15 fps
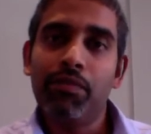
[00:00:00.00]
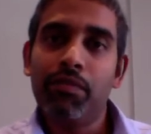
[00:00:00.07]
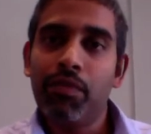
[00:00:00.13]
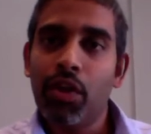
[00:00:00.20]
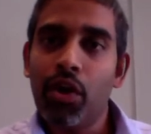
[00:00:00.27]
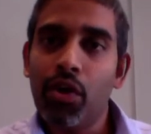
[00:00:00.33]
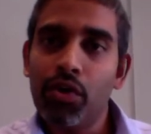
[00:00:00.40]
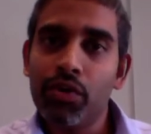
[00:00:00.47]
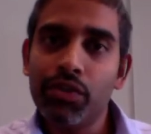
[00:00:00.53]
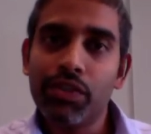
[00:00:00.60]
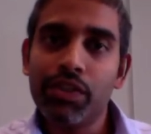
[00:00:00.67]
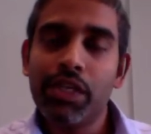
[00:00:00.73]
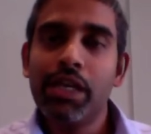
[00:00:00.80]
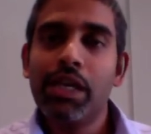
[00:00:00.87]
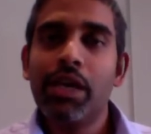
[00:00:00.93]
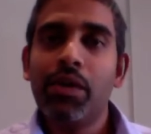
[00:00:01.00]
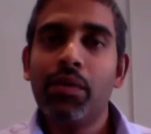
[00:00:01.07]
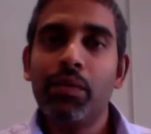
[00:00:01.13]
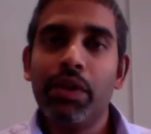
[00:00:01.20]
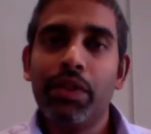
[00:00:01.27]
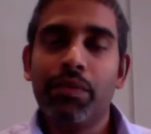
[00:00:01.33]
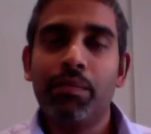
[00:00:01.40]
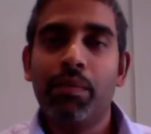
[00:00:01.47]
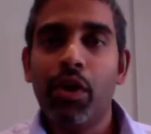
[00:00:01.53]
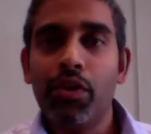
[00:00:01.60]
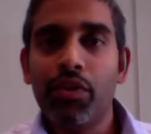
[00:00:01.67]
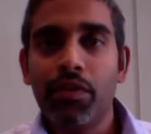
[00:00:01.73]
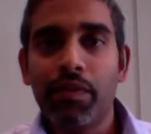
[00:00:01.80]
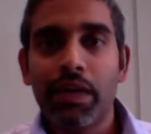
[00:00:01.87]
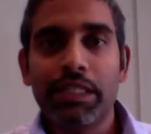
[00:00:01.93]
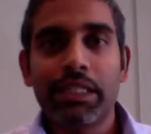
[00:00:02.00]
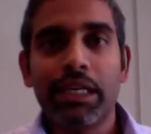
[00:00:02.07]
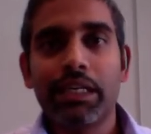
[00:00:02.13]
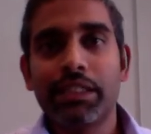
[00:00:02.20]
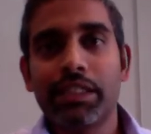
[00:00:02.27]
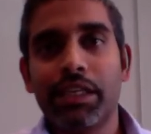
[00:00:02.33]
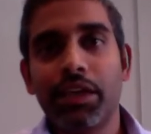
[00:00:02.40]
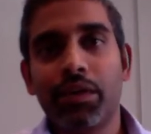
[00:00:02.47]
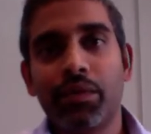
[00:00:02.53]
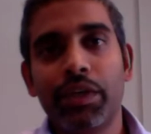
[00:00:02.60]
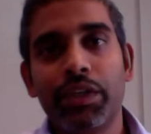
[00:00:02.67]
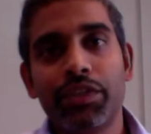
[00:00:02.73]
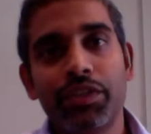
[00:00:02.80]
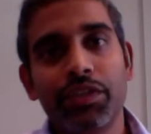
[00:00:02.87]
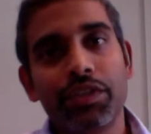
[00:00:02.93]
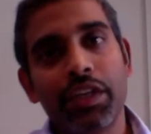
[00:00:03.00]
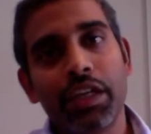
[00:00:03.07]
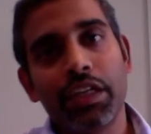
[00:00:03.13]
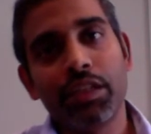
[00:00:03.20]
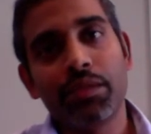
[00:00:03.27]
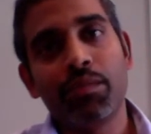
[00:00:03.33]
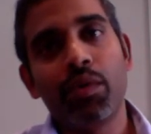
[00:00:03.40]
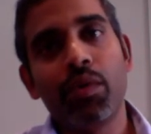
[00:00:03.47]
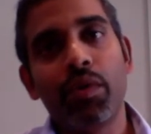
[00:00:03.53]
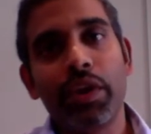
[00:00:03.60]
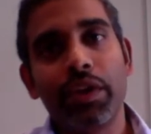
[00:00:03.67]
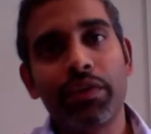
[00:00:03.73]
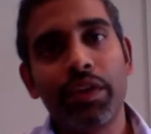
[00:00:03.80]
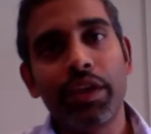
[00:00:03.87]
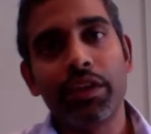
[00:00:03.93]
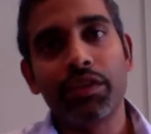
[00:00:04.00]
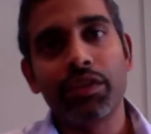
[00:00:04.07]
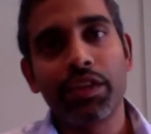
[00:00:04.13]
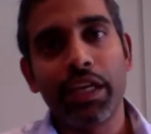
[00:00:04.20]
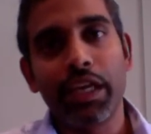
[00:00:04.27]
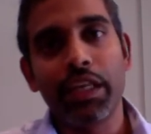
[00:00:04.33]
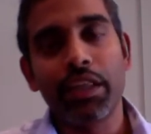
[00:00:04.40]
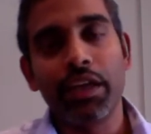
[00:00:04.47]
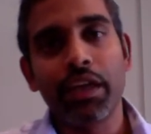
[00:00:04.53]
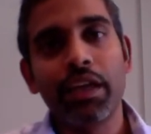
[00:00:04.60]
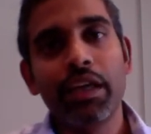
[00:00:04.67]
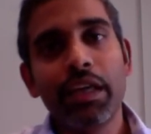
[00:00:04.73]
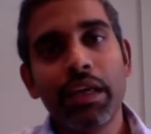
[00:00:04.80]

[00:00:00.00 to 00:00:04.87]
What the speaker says: flows with both of us asking questions and exploring things together,